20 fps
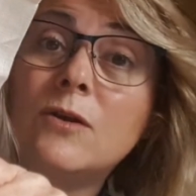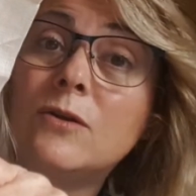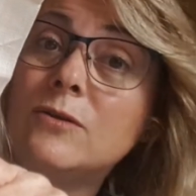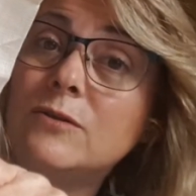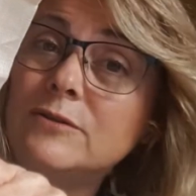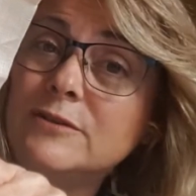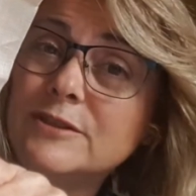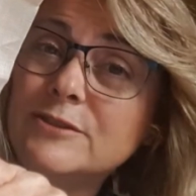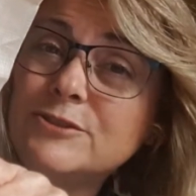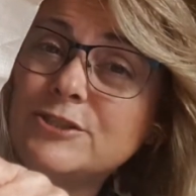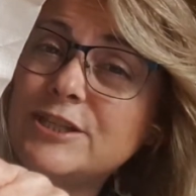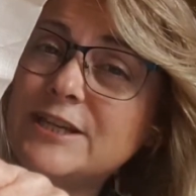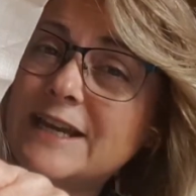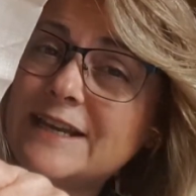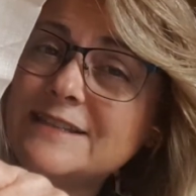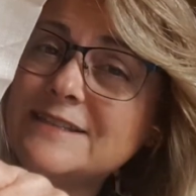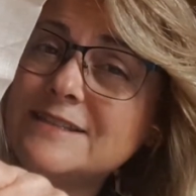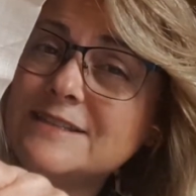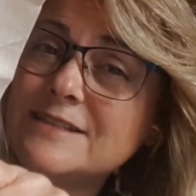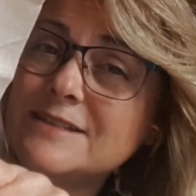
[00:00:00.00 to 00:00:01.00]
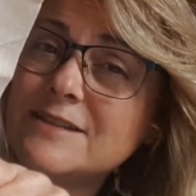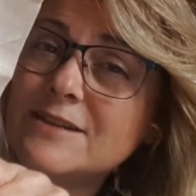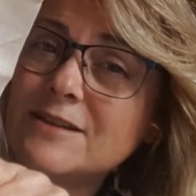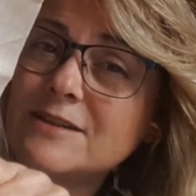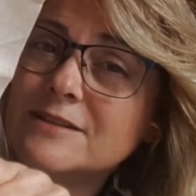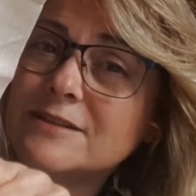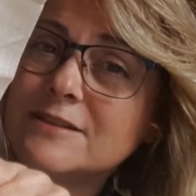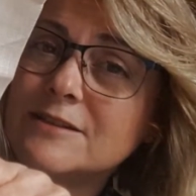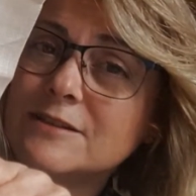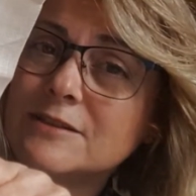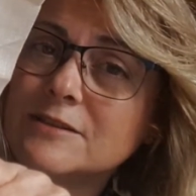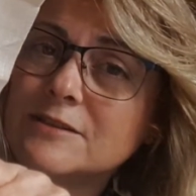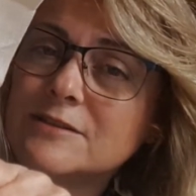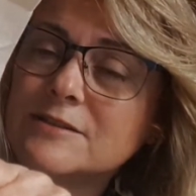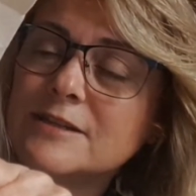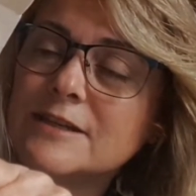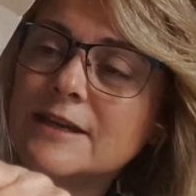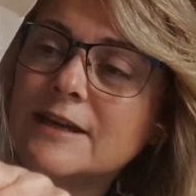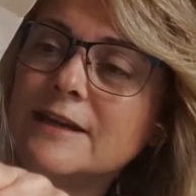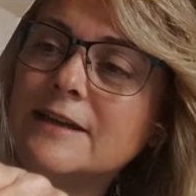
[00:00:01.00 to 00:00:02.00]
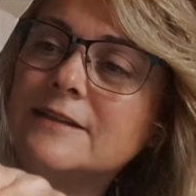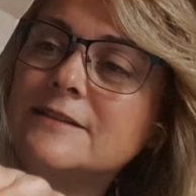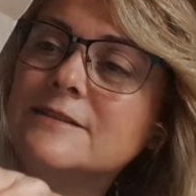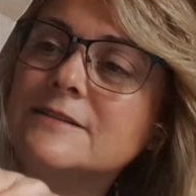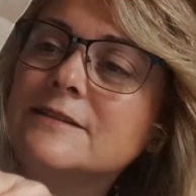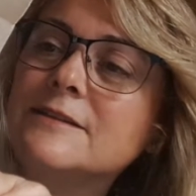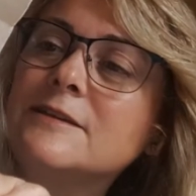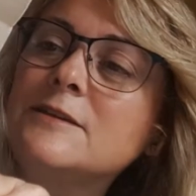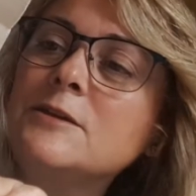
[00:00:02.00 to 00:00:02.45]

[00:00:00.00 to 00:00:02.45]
although she hasn't started hers yet.